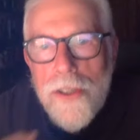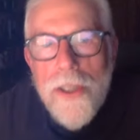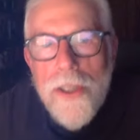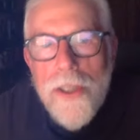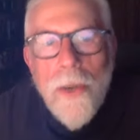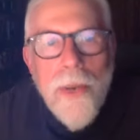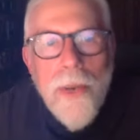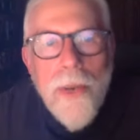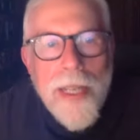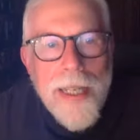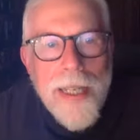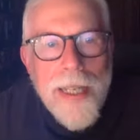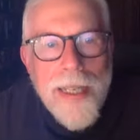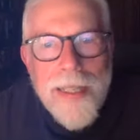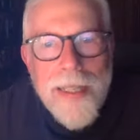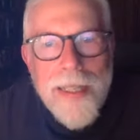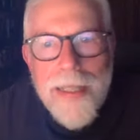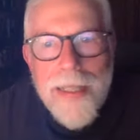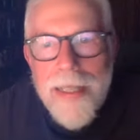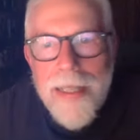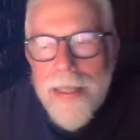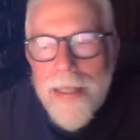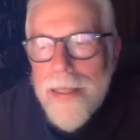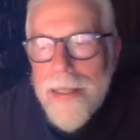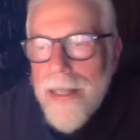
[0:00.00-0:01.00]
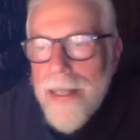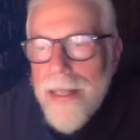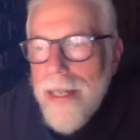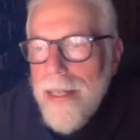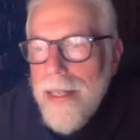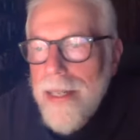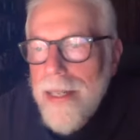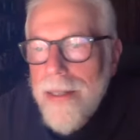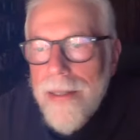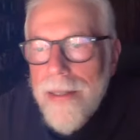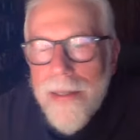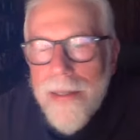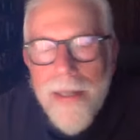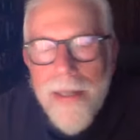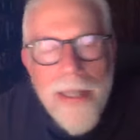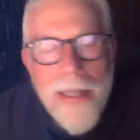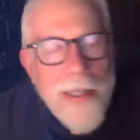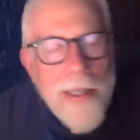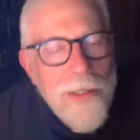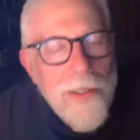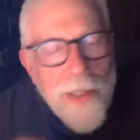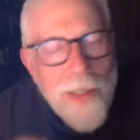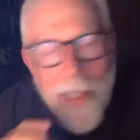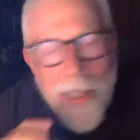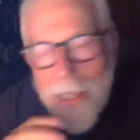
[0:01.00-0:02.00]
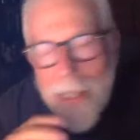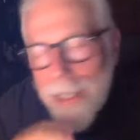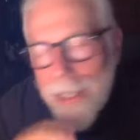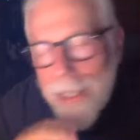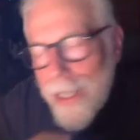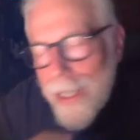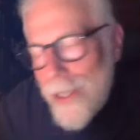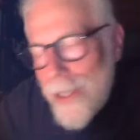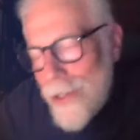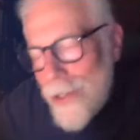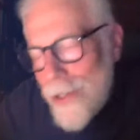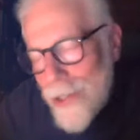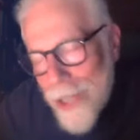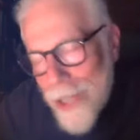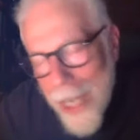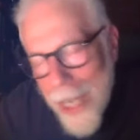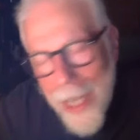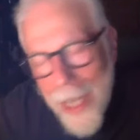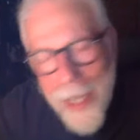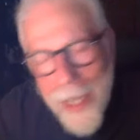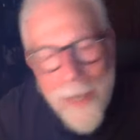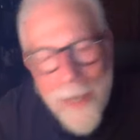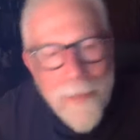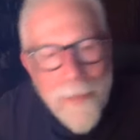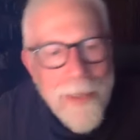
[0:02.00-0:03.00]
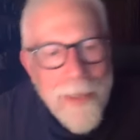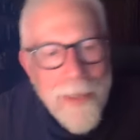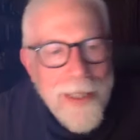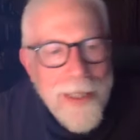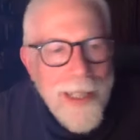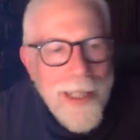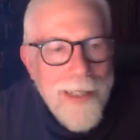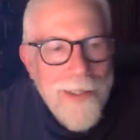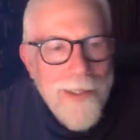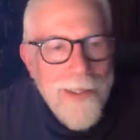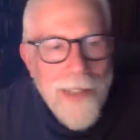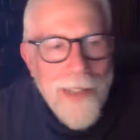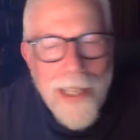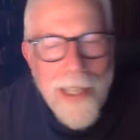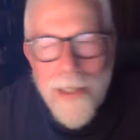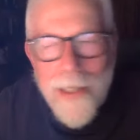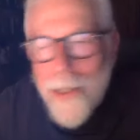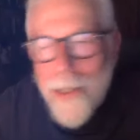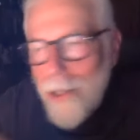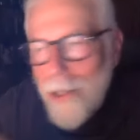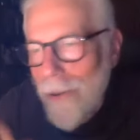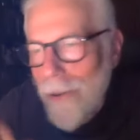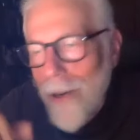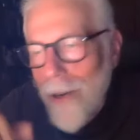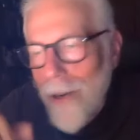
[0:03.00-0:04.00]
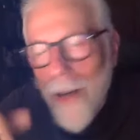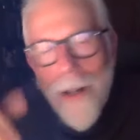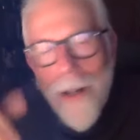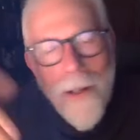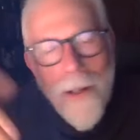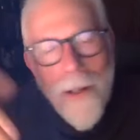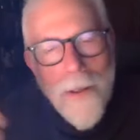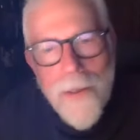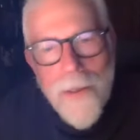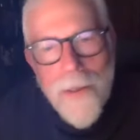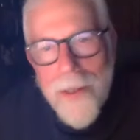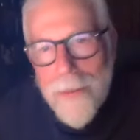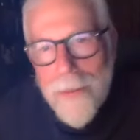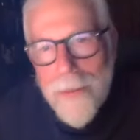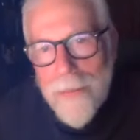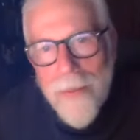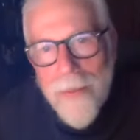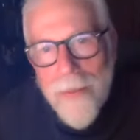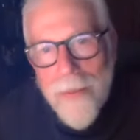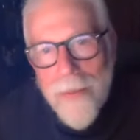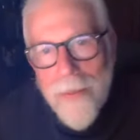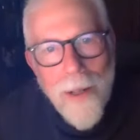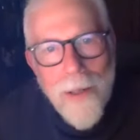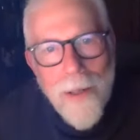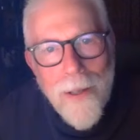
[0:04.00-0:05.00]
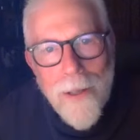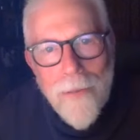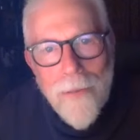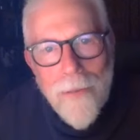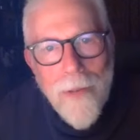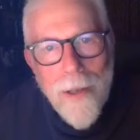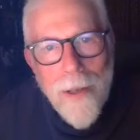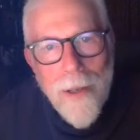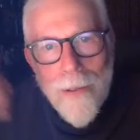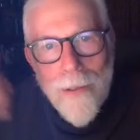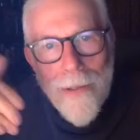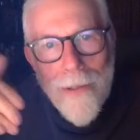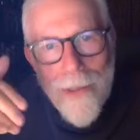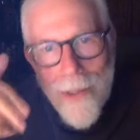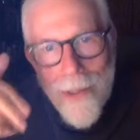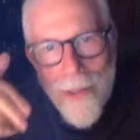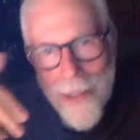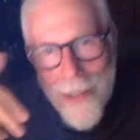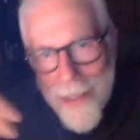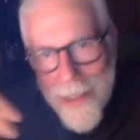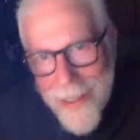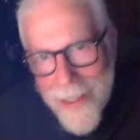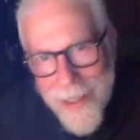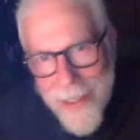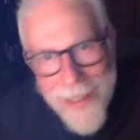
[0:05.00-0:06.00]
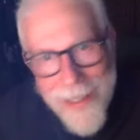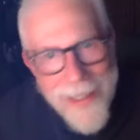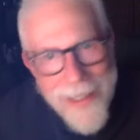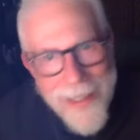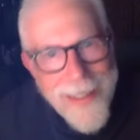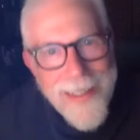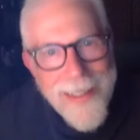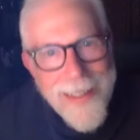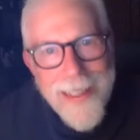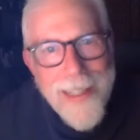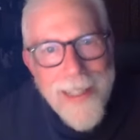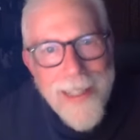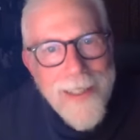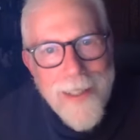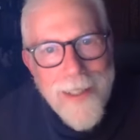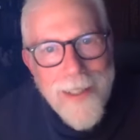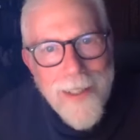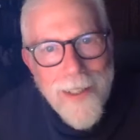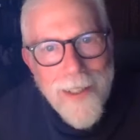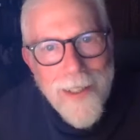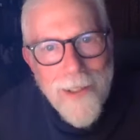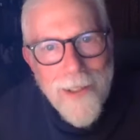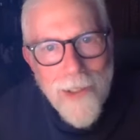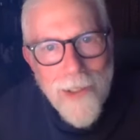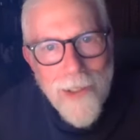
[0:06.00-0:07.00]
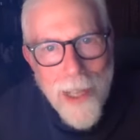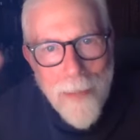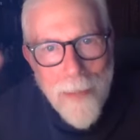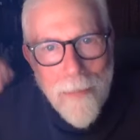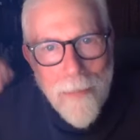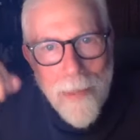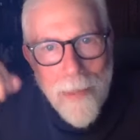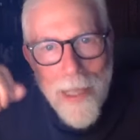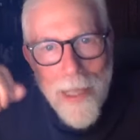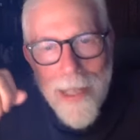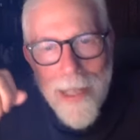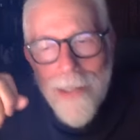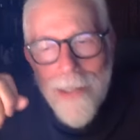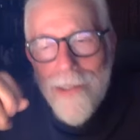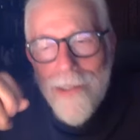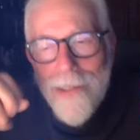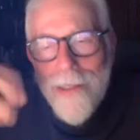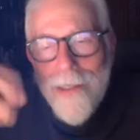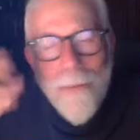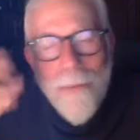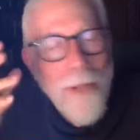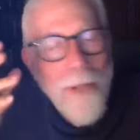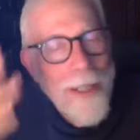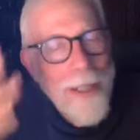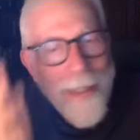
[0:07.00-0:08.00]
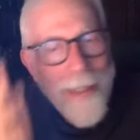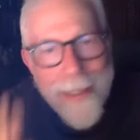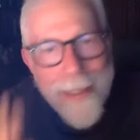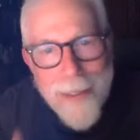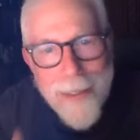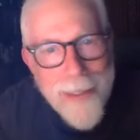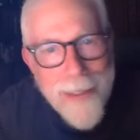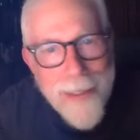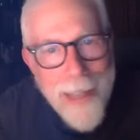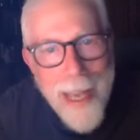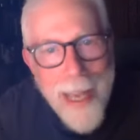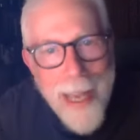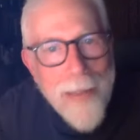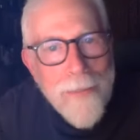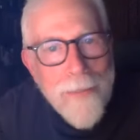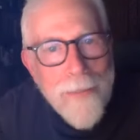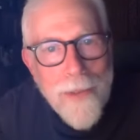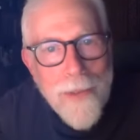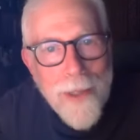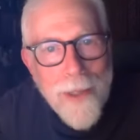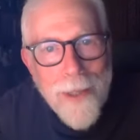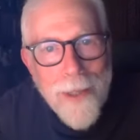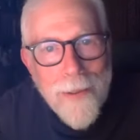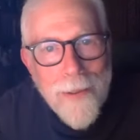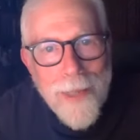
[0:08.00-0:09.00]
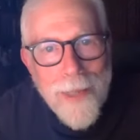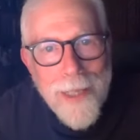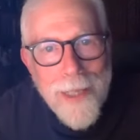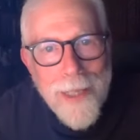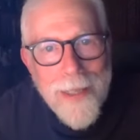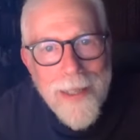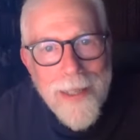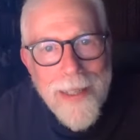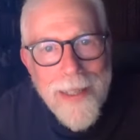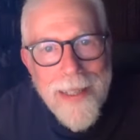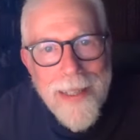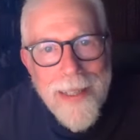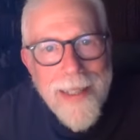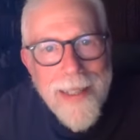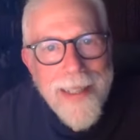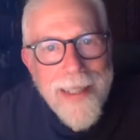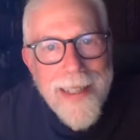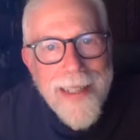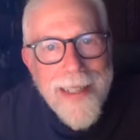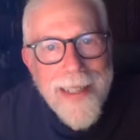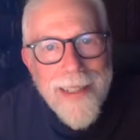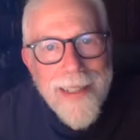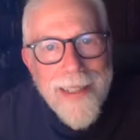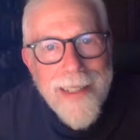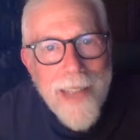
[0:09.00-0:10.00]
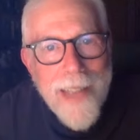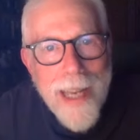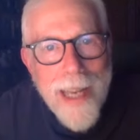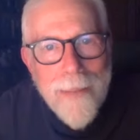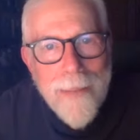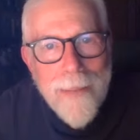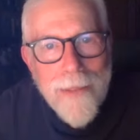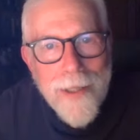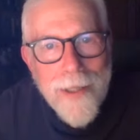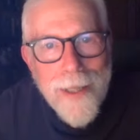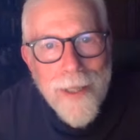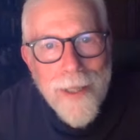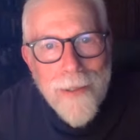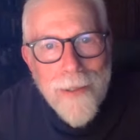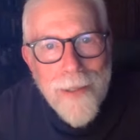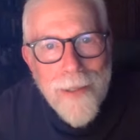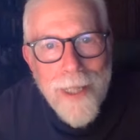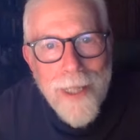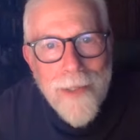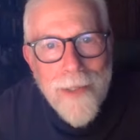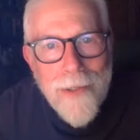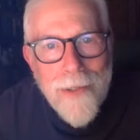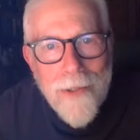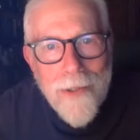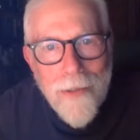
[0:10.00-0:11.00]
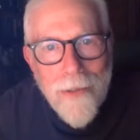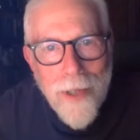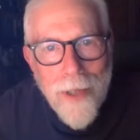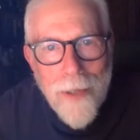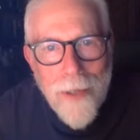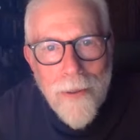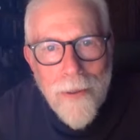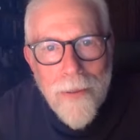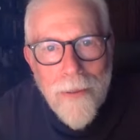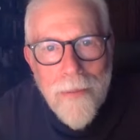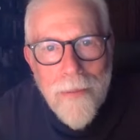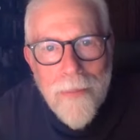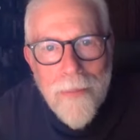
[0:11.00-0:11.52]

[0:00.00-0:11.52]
Doing it, it's a cliche, but they say, you know, all the roads lead to the same place. Well, it's absolutely It's absolutely true.